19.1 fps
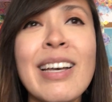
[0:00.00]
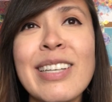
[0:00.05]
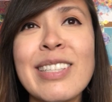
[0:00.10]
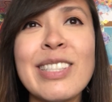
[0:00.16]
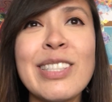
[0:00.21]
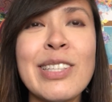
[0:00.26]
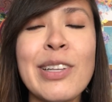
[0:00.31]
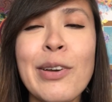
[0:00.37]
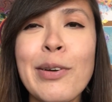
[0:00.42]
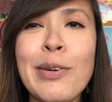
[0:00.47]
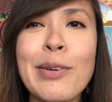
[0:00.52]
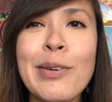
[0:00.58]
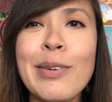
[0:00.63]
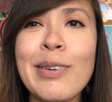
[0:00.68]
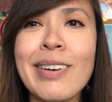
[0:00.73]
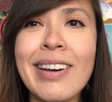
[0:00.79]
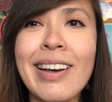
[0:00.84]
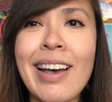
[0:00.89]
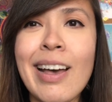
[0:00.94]

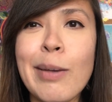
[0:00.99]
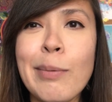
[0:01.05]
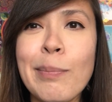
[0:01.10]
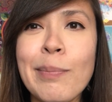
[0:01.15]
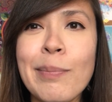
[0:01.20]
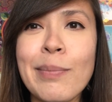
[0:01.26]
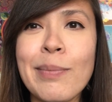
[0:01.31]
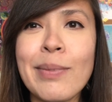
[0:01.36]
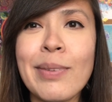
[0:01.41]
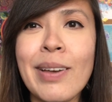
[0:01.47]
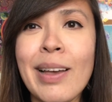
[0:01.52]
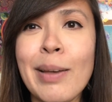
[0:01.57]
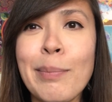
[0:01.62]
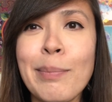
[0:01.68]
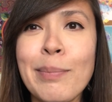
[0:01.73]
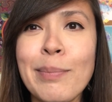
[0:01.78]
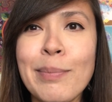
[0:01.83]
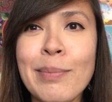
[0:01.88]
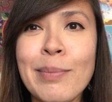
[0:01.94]
so I'm
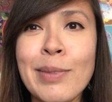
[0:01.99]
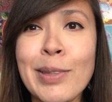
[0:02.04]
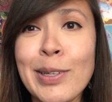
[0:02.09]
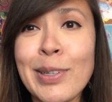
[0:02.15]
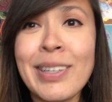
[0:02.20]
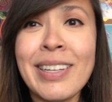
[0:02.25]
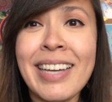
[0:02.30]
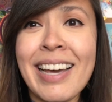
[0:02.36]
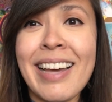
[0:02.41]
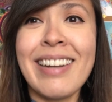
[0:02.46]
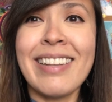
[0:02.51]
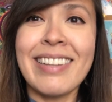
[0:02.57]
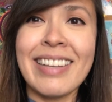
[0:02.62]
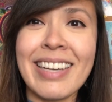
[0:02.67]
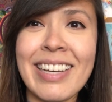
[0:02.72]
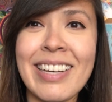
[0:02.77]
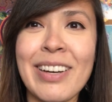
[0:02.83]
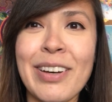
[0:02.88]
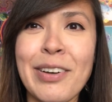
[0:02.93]
learning how to
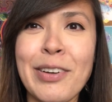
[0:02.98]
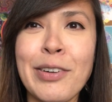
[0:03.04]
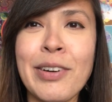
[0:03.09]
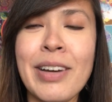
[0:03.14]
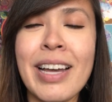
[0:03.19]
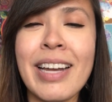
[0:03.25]
let go,